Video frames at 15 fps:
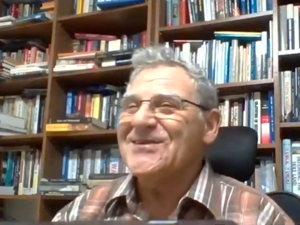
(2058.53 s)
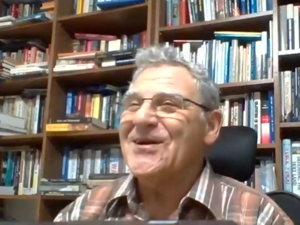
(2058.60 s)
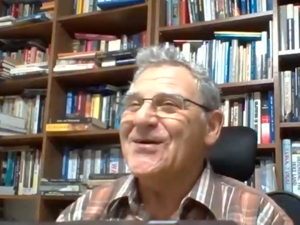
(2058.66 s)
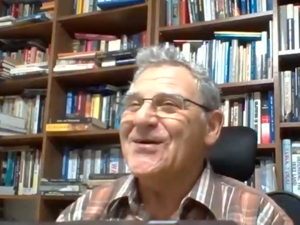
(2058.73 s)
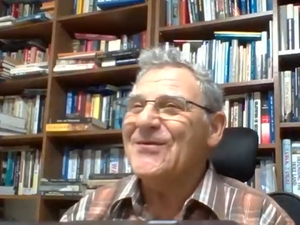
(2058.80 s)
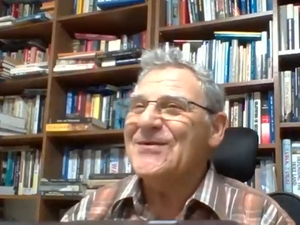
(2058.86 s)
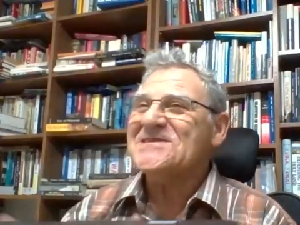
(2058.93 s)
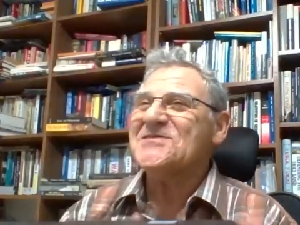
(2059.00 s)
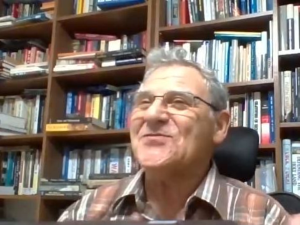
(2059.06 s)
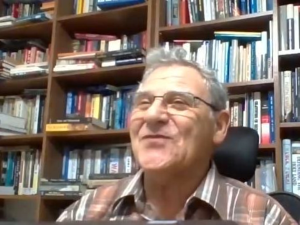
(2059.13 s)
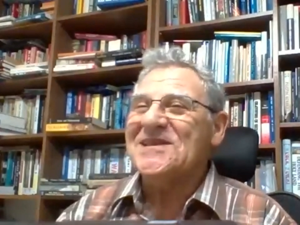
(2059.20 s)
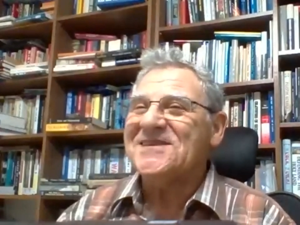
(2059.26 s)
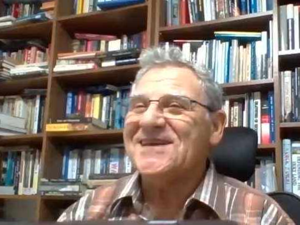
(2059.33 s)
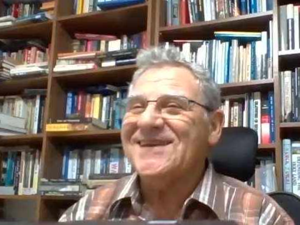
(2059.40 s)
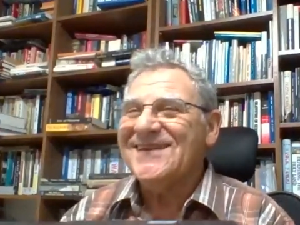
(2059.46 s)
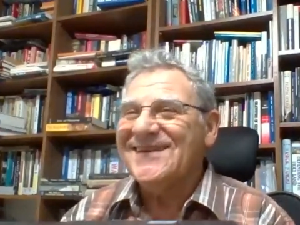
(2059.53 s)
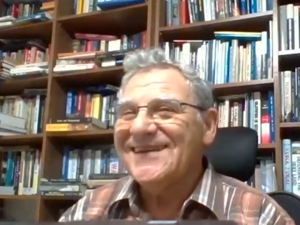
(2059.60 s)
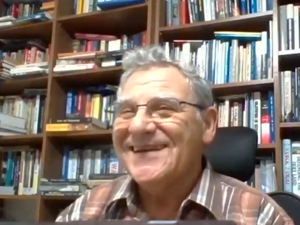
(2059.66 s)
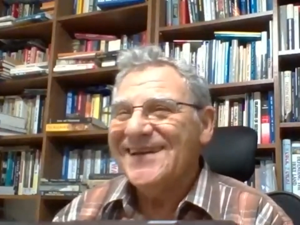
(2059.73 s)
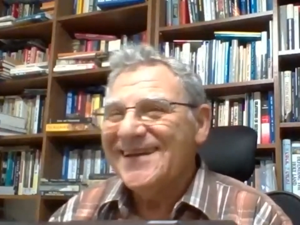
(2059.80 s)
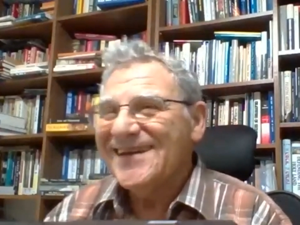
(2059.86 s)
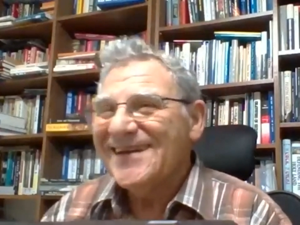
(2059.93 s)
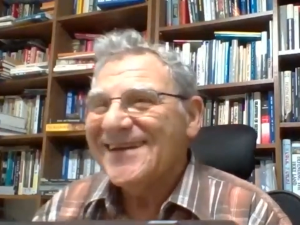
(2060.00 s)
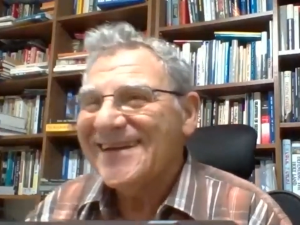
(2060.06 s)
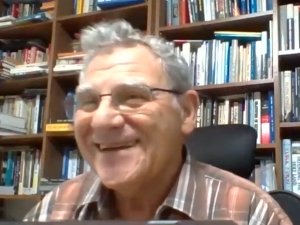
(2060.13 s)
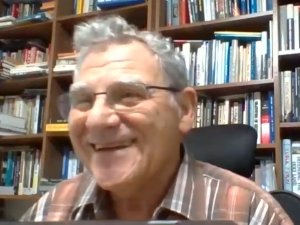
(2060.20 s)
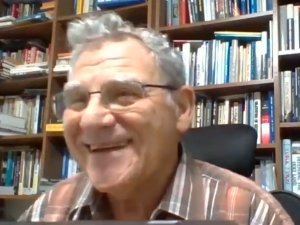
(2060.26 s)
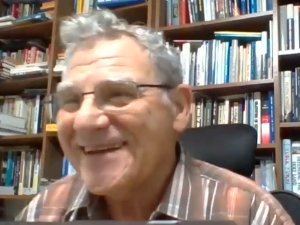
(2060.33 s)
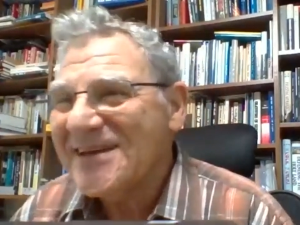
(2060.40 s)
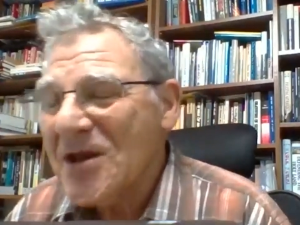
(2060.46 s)
What's 20
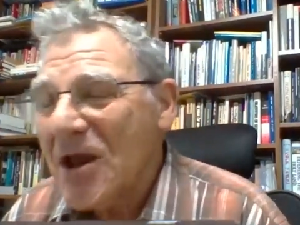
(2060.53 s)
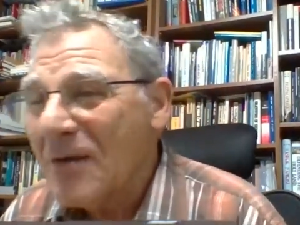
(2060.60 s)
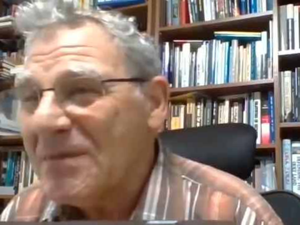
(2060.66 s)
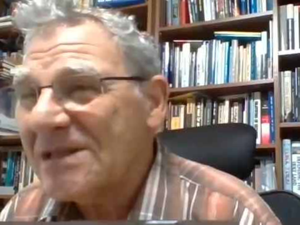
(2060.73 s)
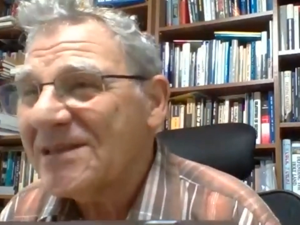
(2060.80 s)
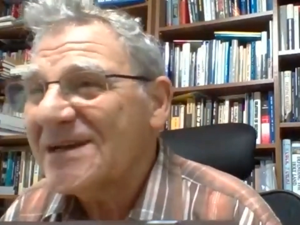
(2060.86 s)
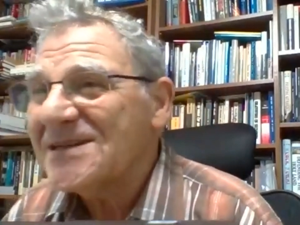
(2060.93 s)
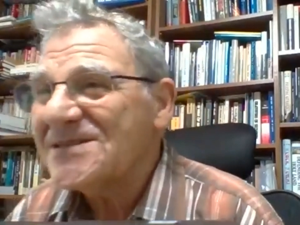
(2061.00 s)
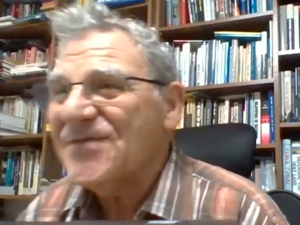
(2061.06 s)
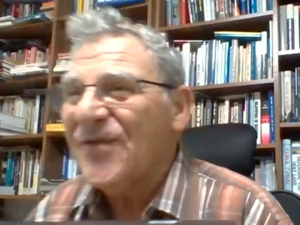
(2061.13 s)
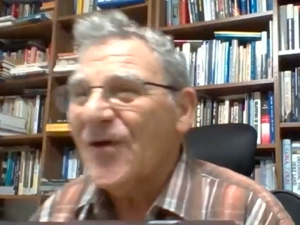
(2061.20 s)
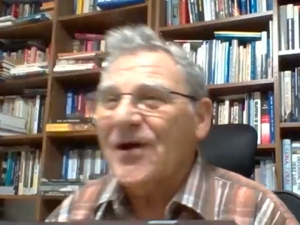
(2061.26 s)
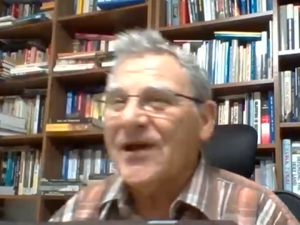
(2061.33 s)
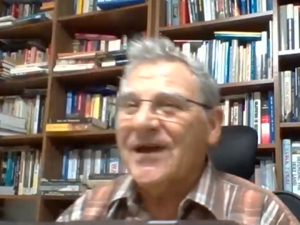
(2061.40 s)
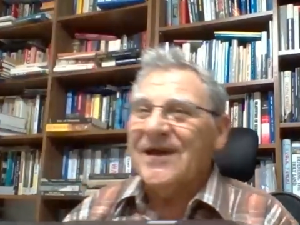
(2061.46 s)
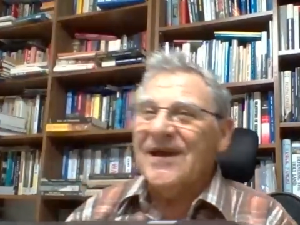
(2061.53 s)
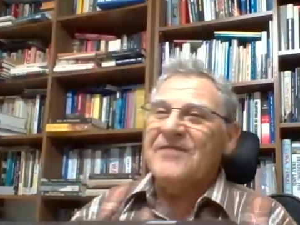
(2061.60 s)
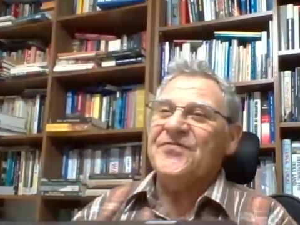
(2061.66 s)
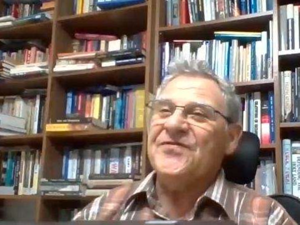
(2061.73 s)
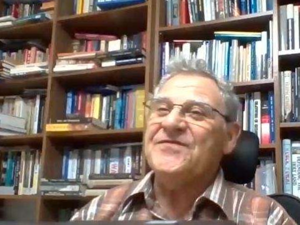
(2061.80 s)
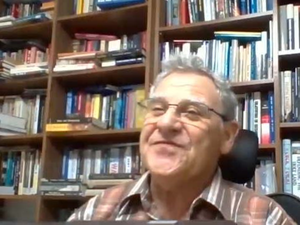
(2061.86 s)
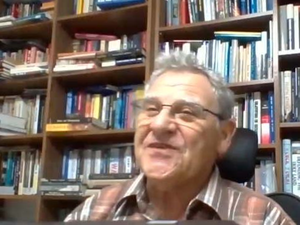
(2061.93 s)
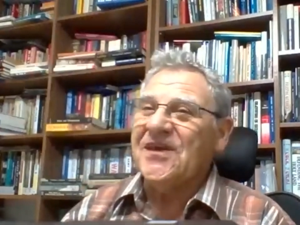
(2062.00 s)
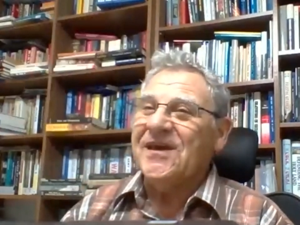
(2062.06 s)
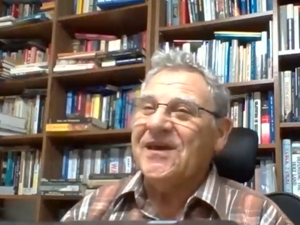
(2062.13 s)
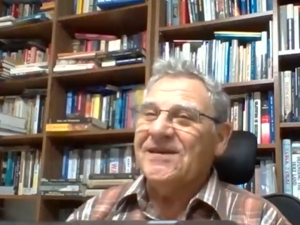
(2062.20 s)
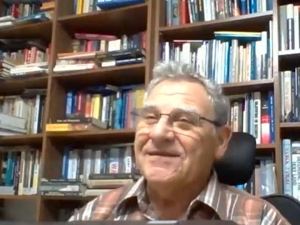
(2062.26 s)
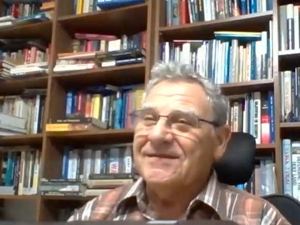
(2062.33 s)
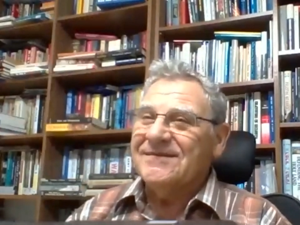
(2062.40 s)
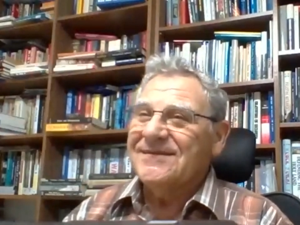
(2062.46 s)
kilometers for a F-15?